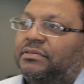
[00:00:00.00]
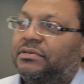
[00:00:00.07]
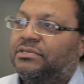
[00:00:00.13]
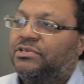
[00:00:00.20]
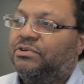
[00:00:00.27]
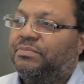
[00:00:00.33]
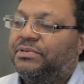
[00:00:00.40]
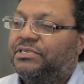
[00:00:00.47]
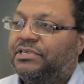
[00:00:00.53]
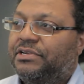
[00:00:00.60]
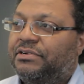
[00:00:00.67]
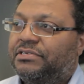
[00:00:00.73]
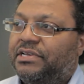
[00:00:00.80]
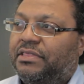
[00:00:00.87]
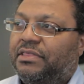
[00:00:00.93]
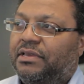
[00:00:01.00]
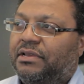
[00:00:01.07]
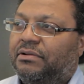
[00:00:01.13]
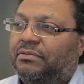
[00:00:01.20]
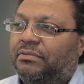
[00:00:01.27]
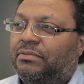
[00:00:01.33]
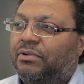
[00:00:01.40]
The two presenters, I
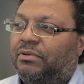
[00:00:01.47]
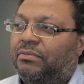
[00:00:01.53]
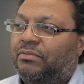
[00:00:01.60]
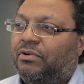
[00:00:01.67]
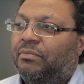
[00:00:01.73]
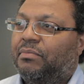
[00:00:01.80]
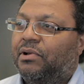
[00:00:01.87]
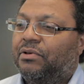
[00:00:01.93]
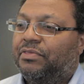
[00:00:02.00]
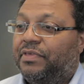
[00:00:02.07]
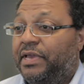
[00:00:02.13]
think, were, were both